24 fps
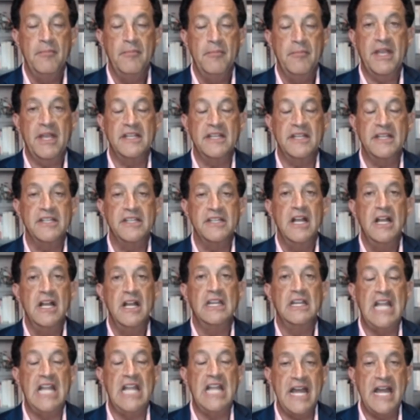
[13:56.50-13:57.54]
Because
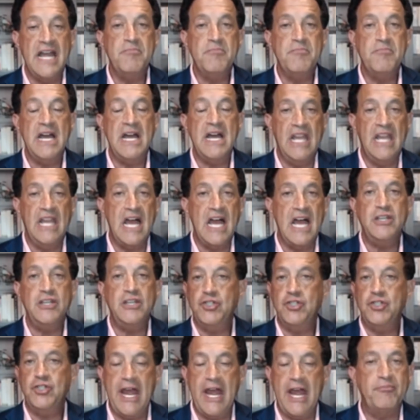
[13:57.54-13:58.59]
line by line,
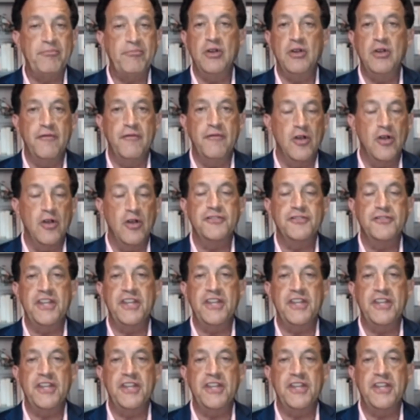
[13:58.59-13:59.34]
chapter and verse,